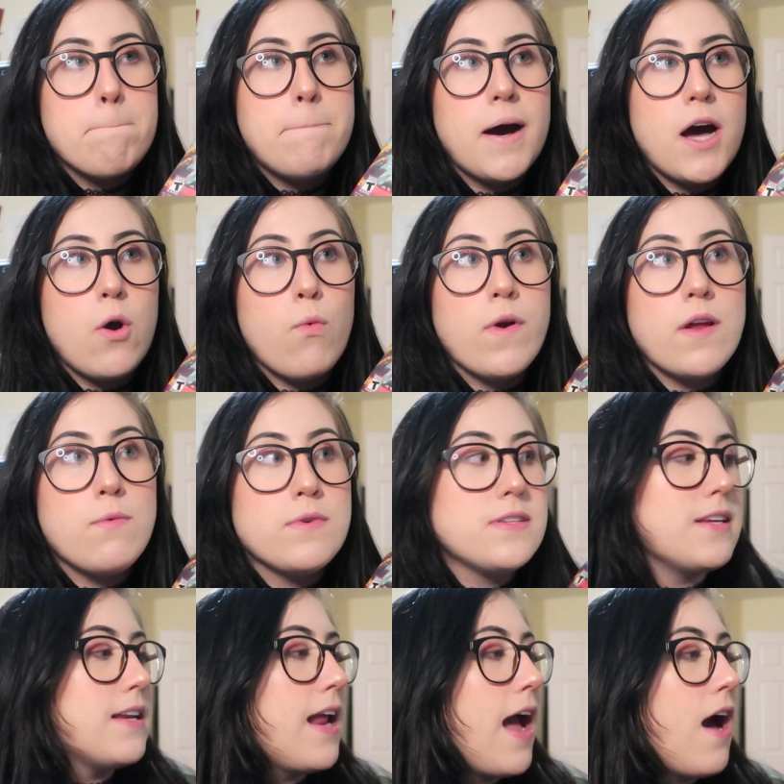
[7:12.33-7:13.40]
But when it
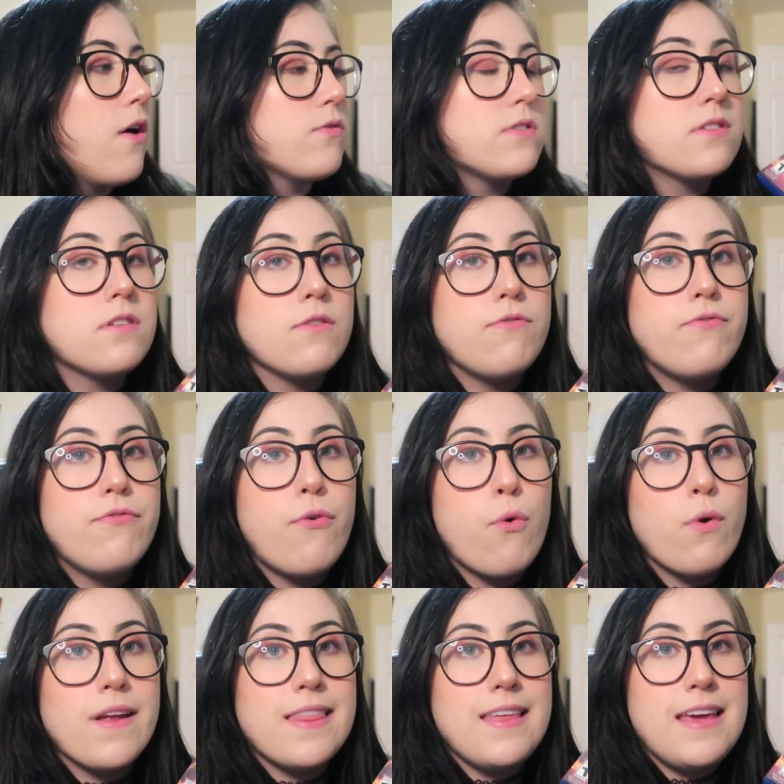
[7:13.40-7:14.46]
was announced
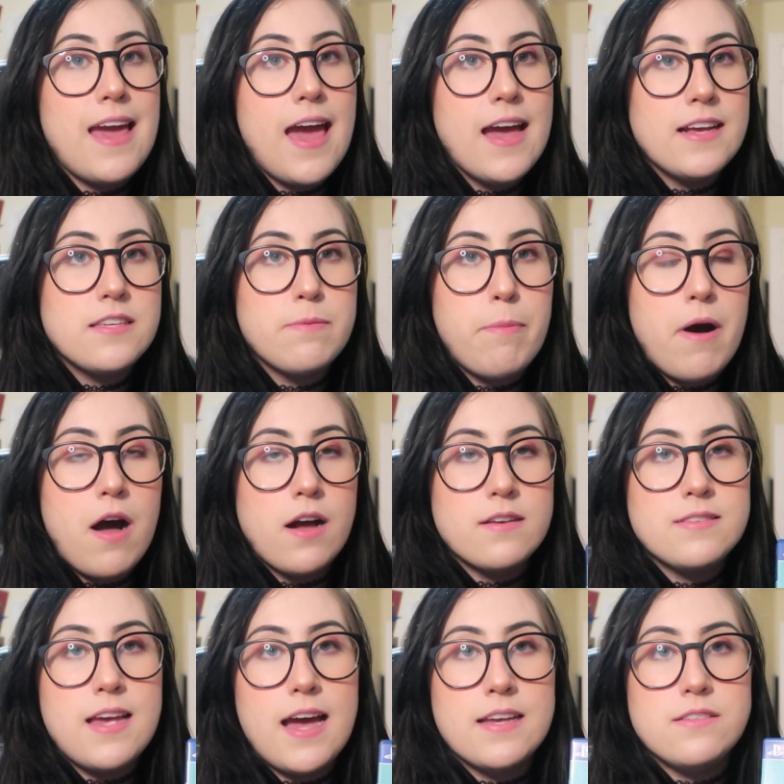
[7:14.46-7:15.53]
for the
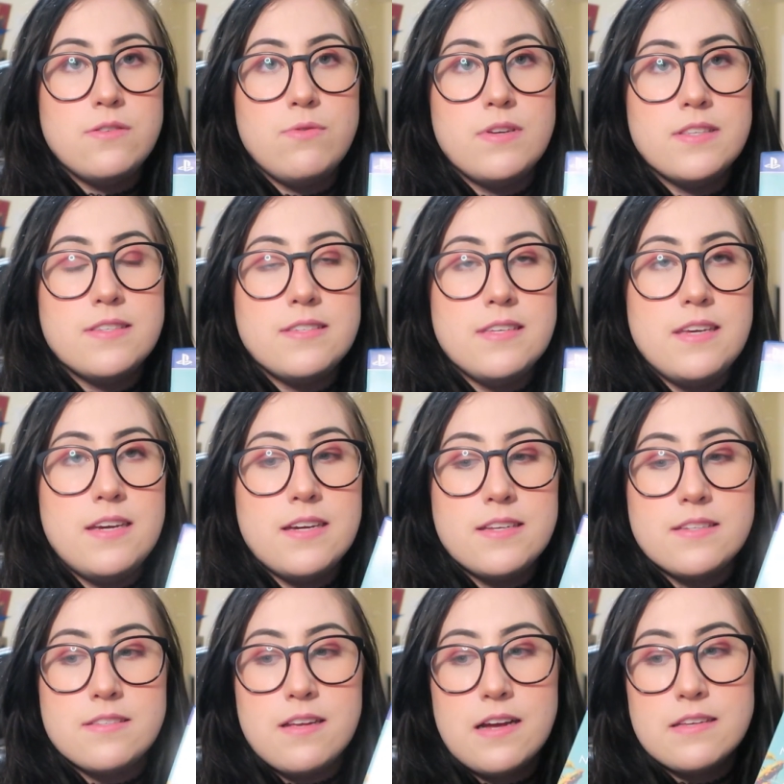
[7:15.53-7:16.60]
Xbox, as you can see,
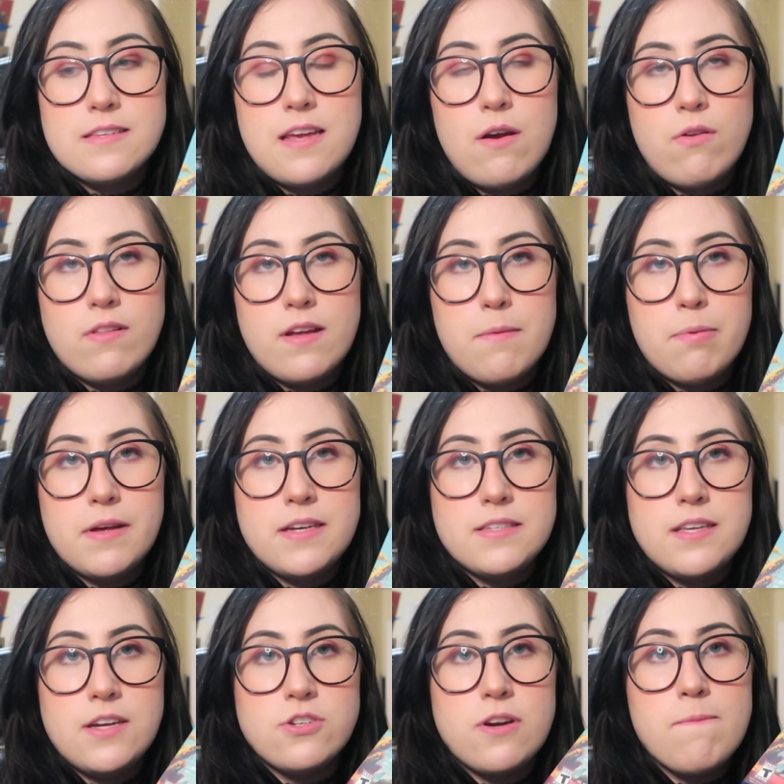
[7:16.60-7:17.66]
it does not say only on
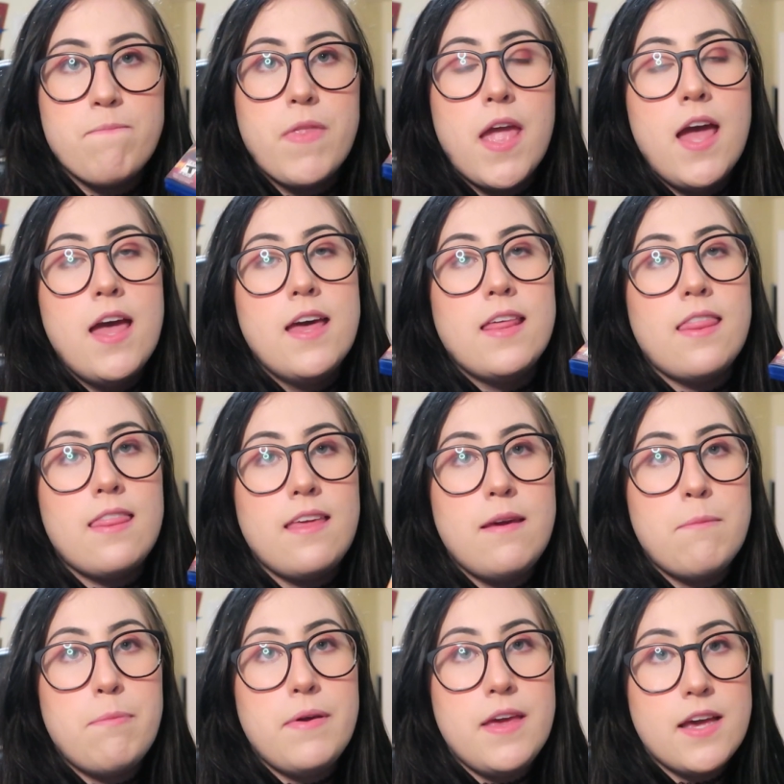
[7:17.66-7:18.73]
PlayStation,
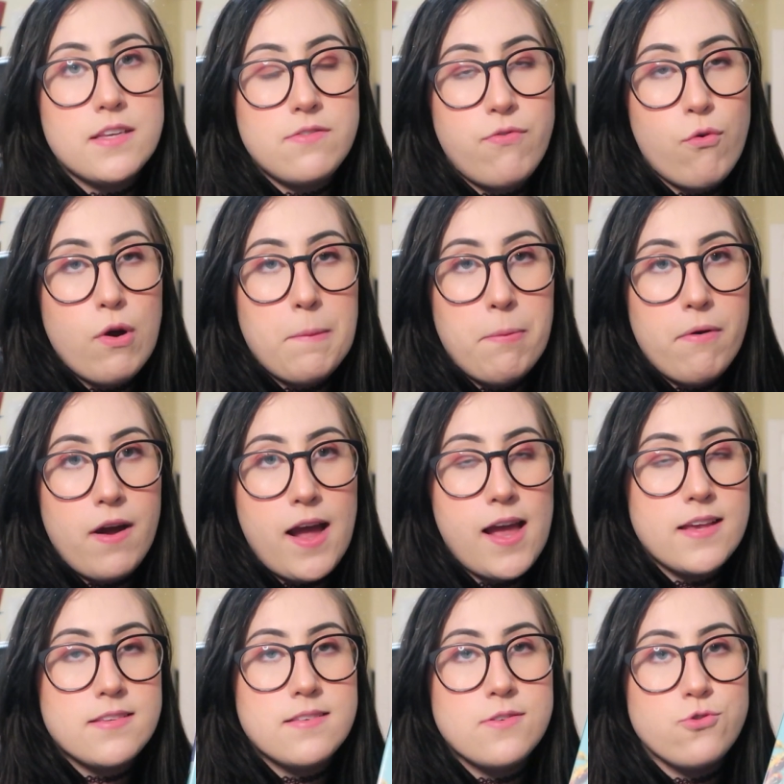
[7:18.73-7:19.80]
the PS4
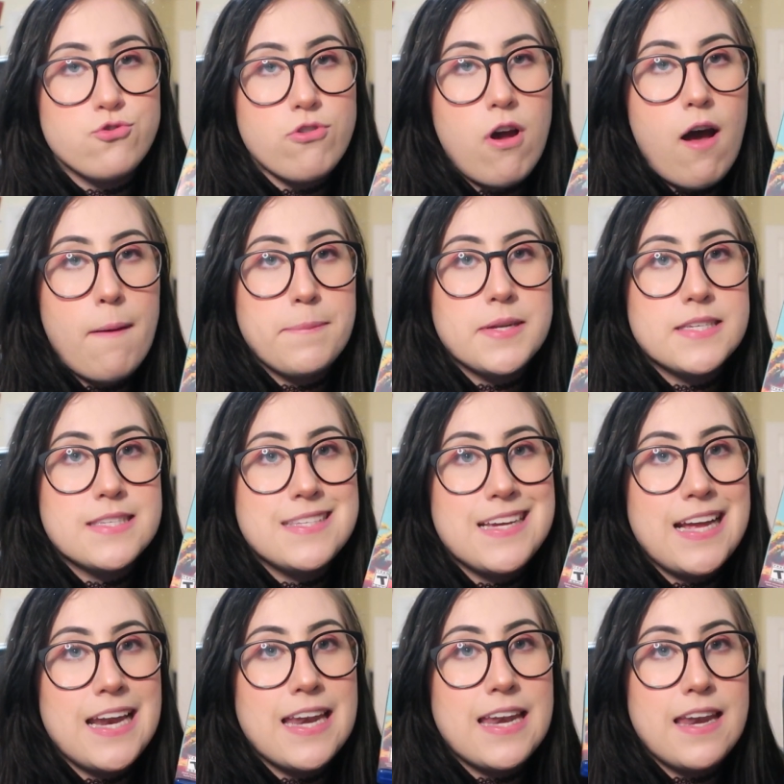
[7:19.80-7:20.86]
price dropped
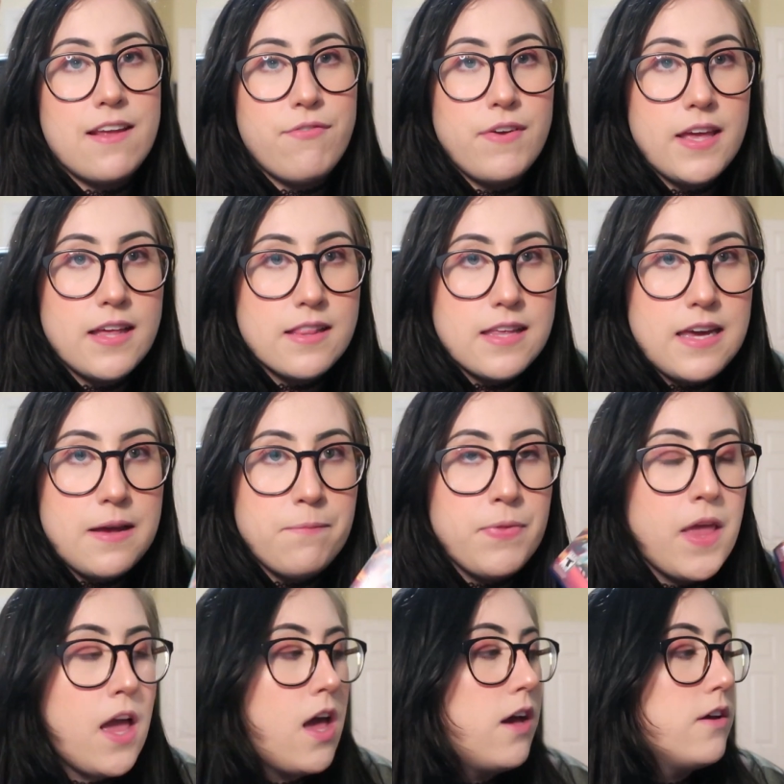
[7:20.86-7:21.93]
significantly.
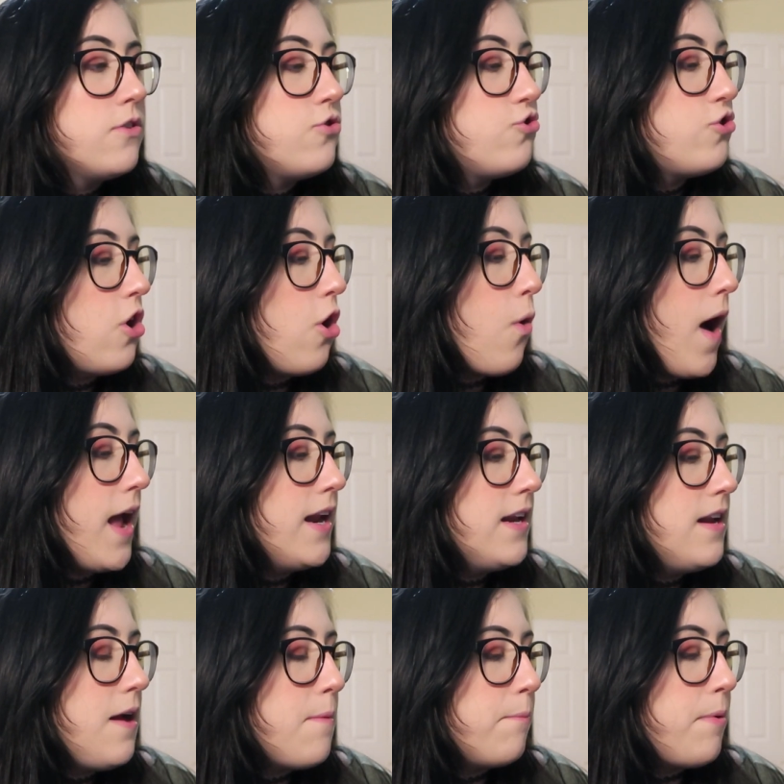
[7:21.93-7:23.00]
So I
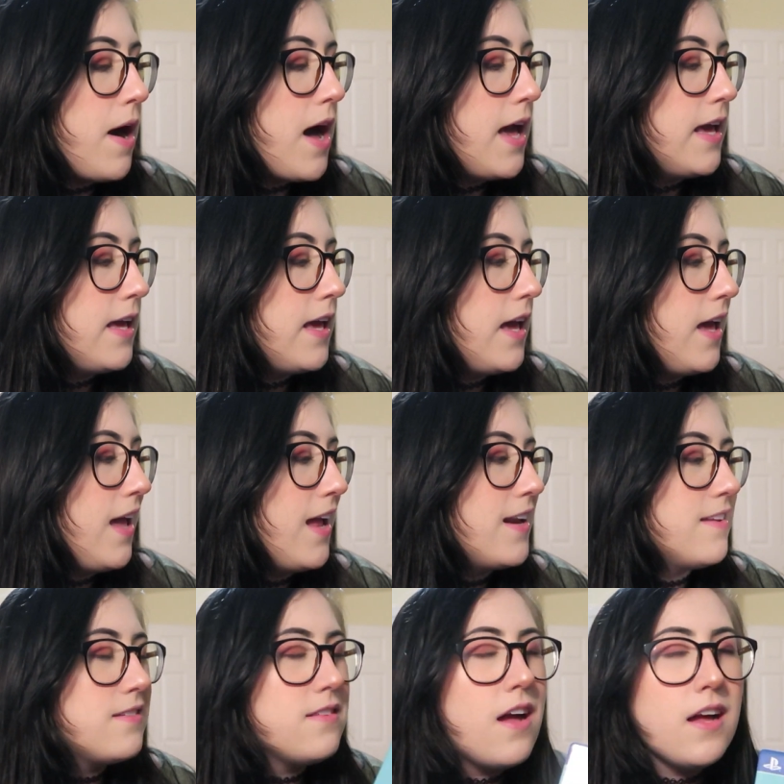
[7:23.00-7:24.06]
ended up buying it,
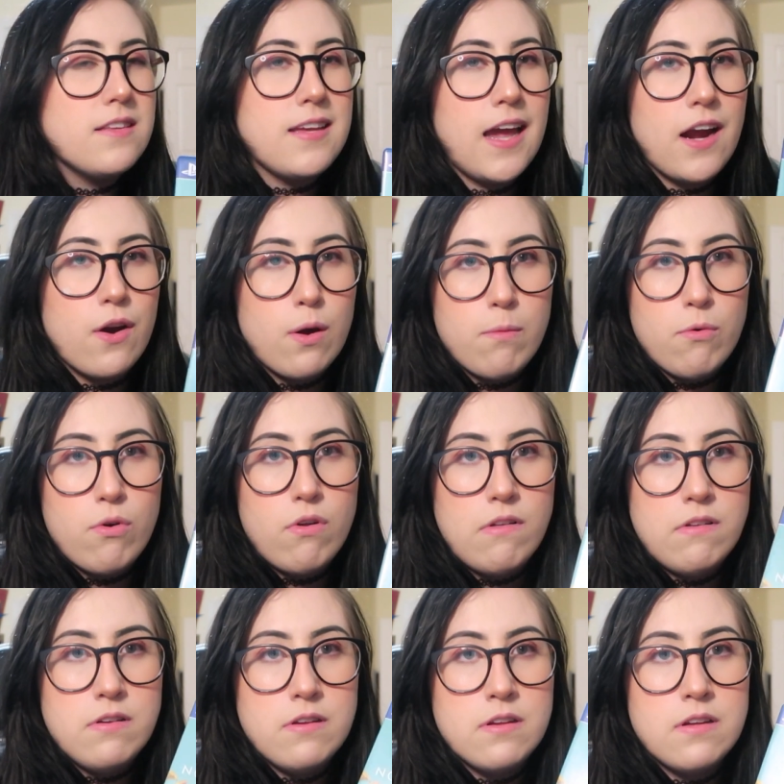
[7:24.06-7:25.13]
and it's not
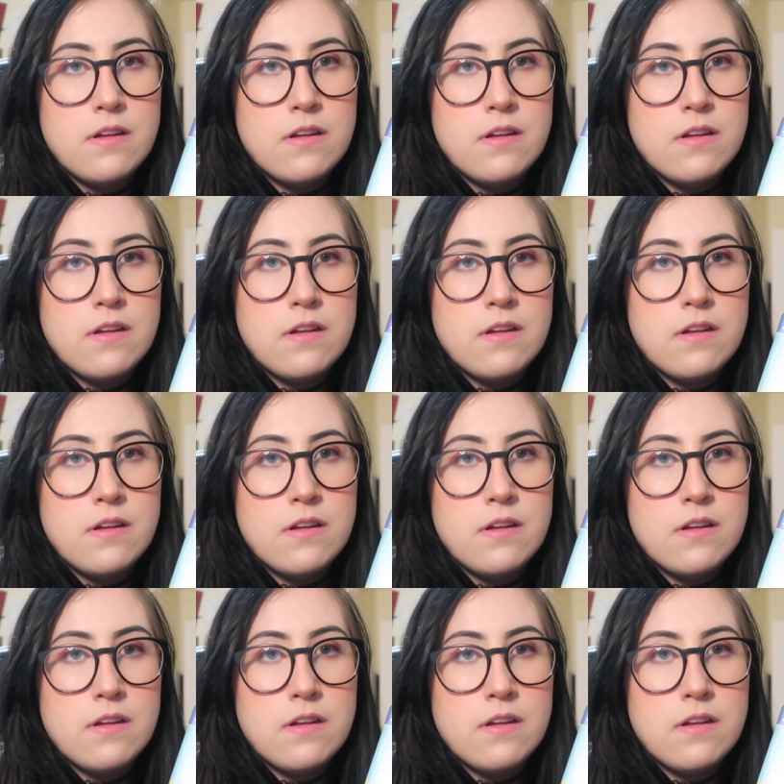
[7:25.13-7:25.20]
terrible.